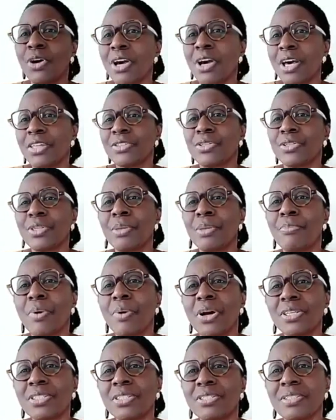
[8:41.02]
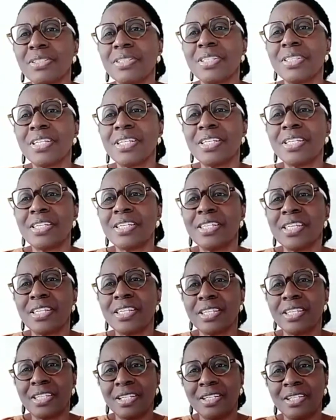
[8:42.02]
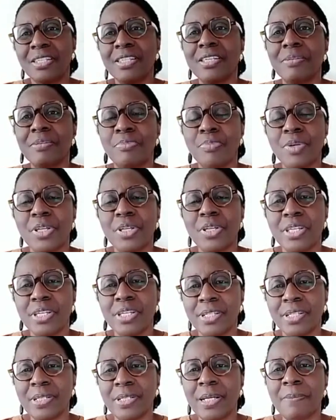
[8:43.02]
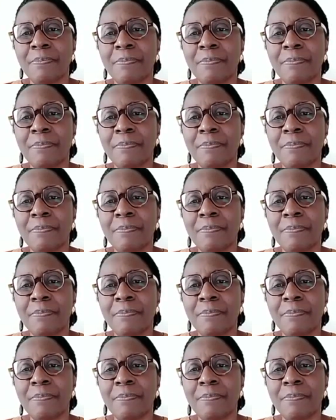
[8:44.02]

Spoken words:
So the person, the